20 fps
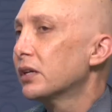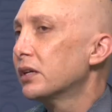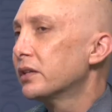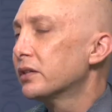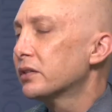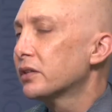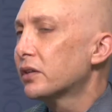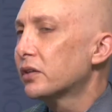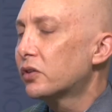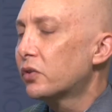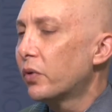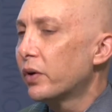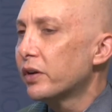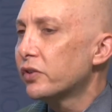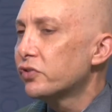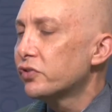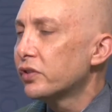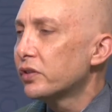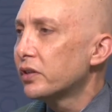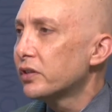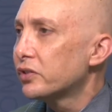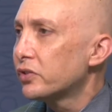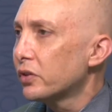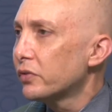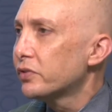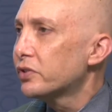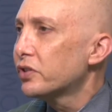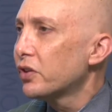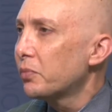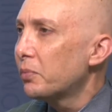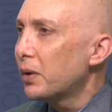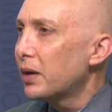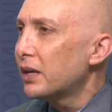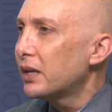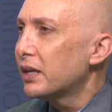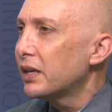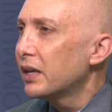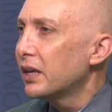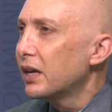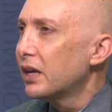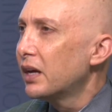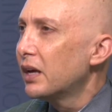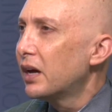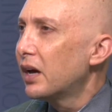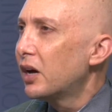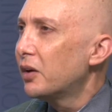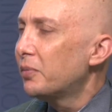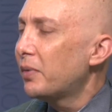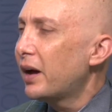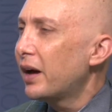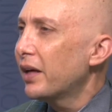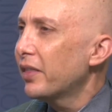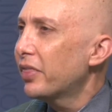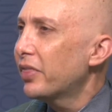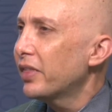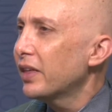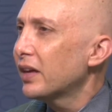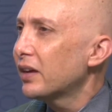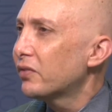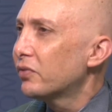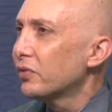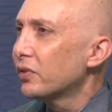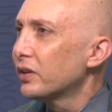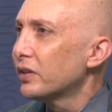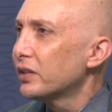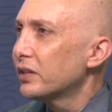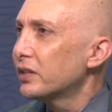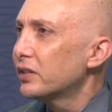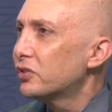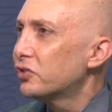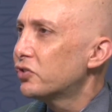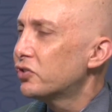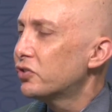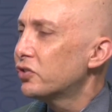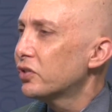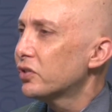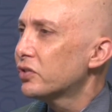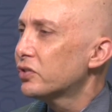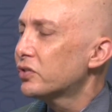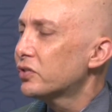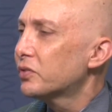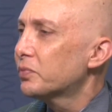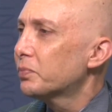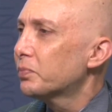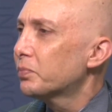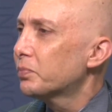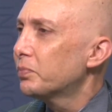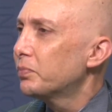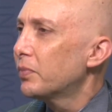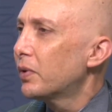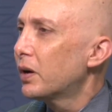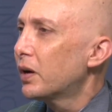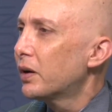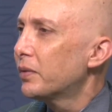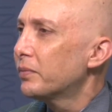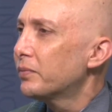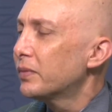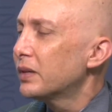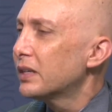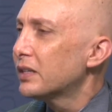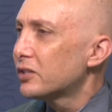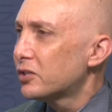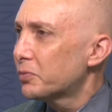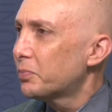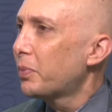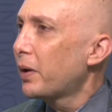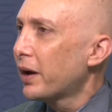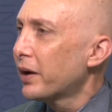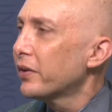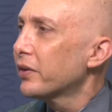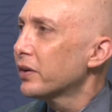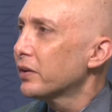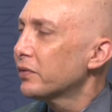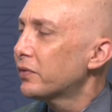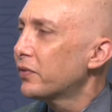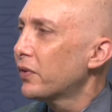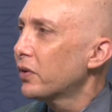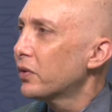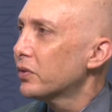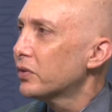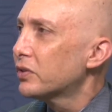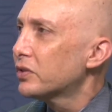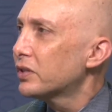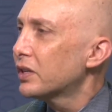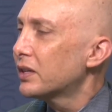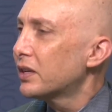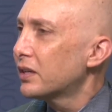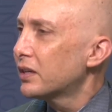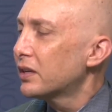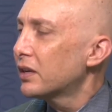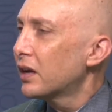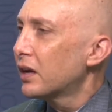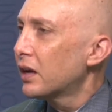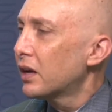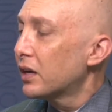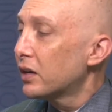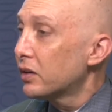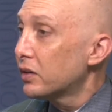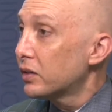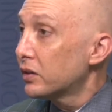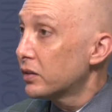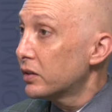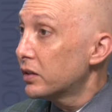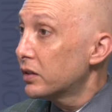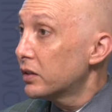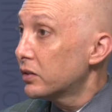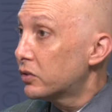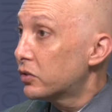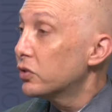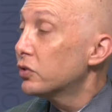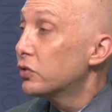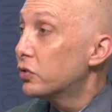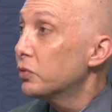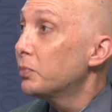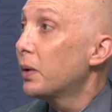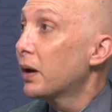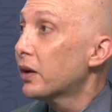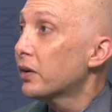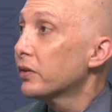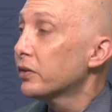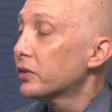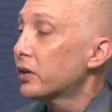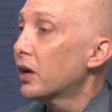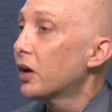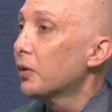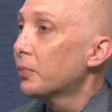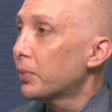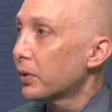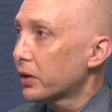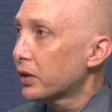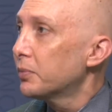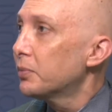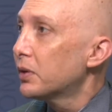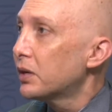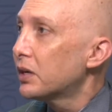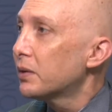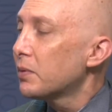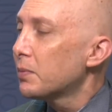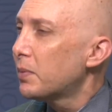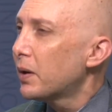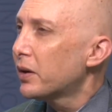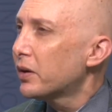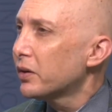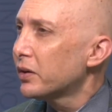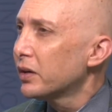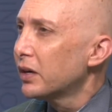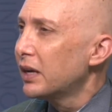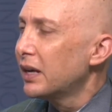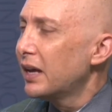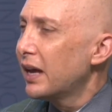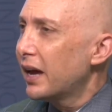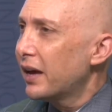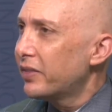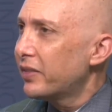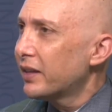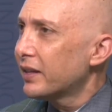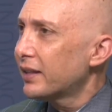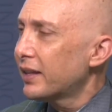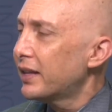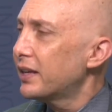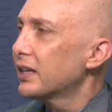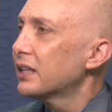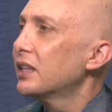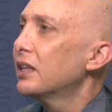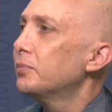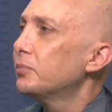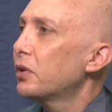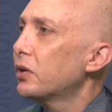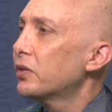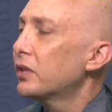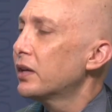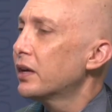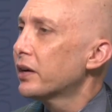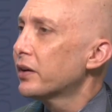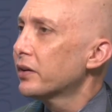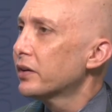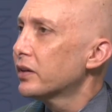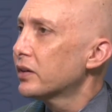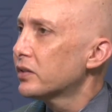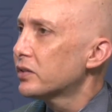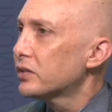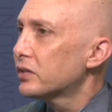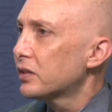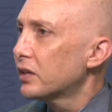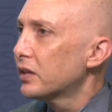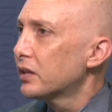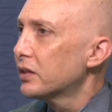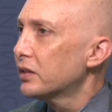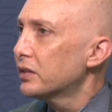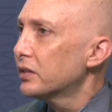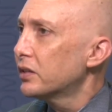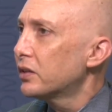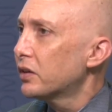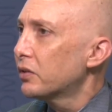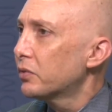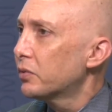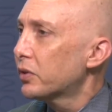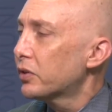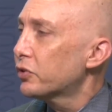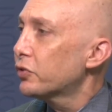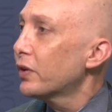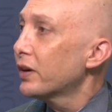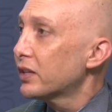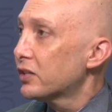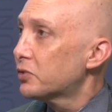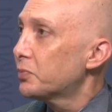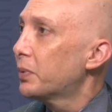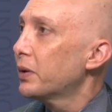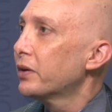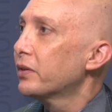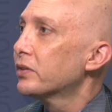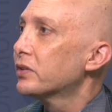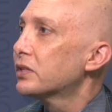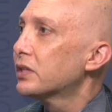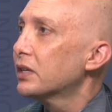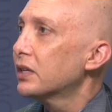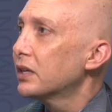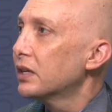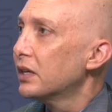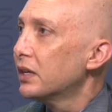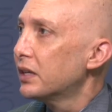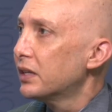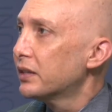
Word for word: That's a good question. It serves so many. Um, I think really just um, inspiring folks and uh, to do better, to help our community be better, and then letting them know the areas, uh, you know, with transparency